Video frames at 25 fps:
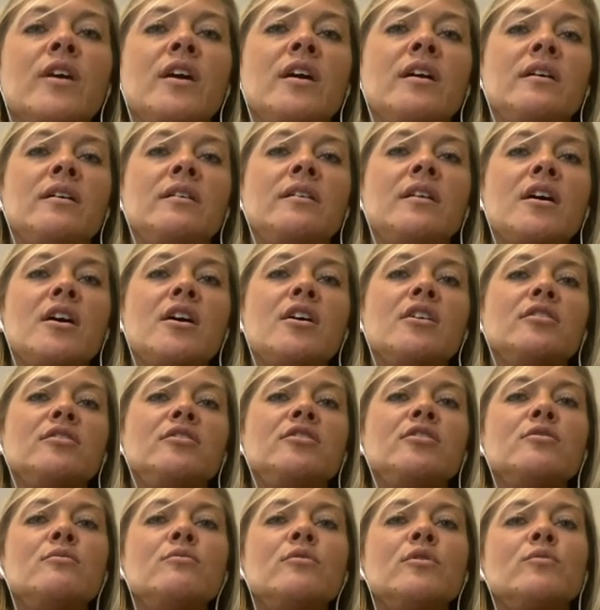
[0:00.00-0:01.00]
and
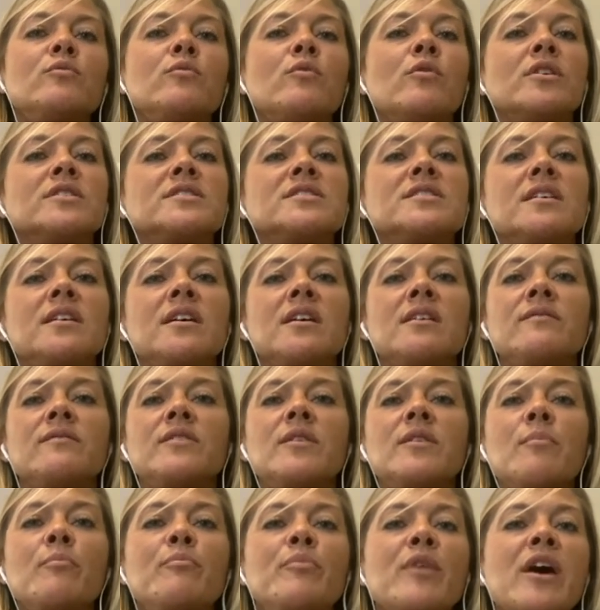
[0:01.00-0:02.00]
you would want to give
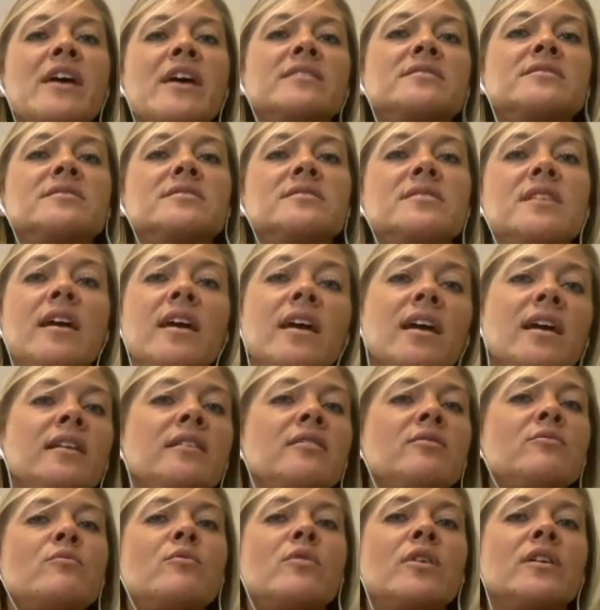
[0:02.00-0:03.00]
the best to
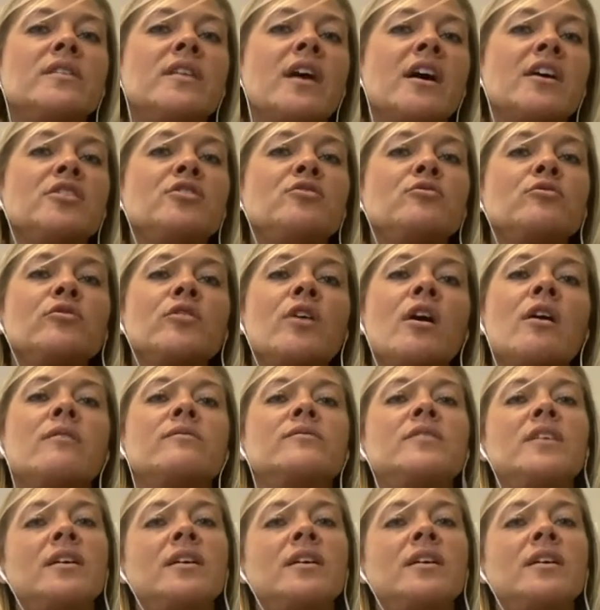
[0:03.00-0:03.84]
anyone that you loved.